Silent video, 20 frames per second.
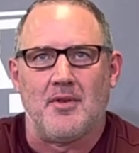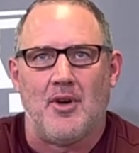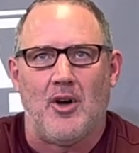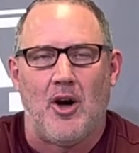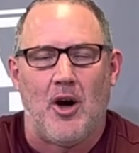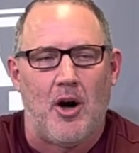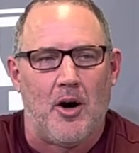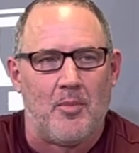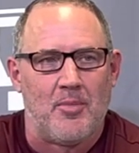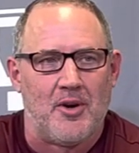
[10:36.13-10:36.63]

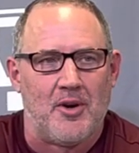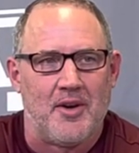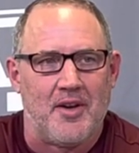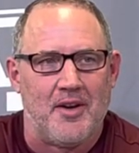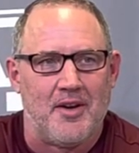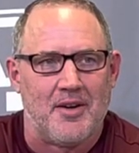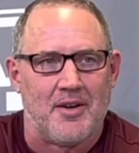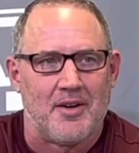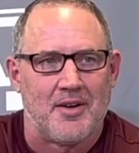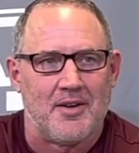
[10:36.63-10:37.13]
Auburn
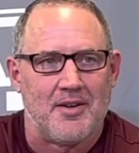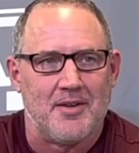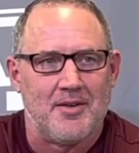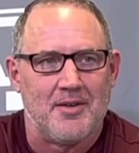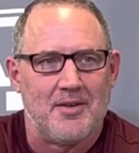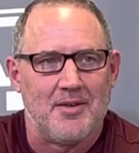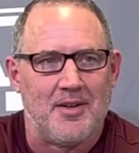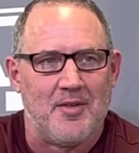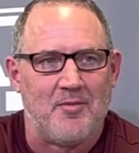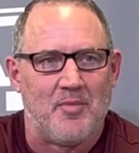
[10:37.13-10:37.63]
here.
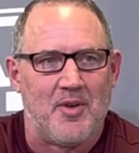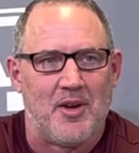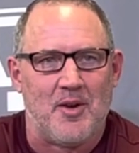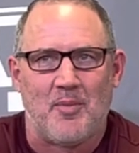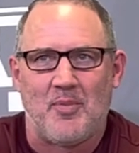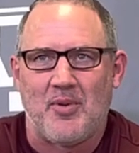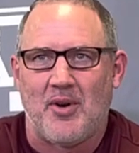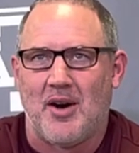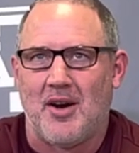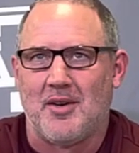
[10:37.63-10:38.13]
They've been a
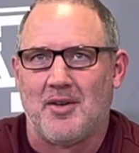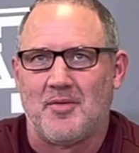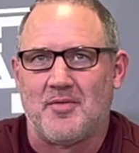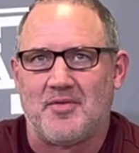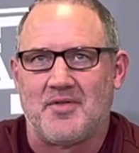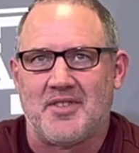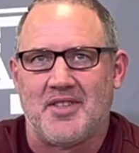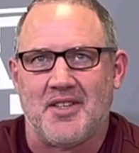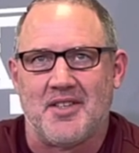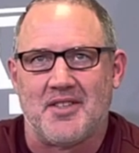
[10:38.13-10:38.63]
part
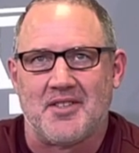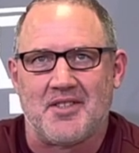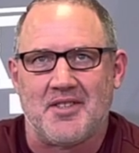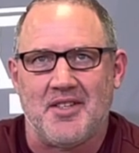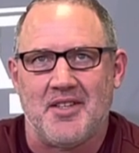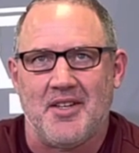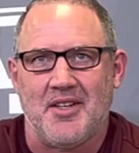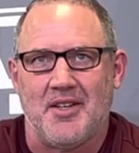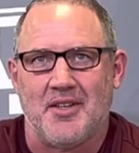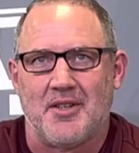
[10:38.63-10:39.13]
of
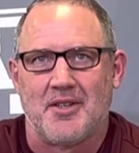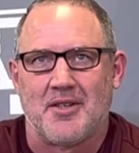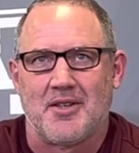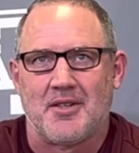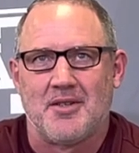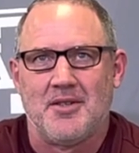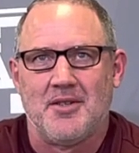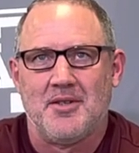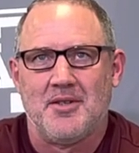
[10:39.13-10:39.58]
Tennessee here.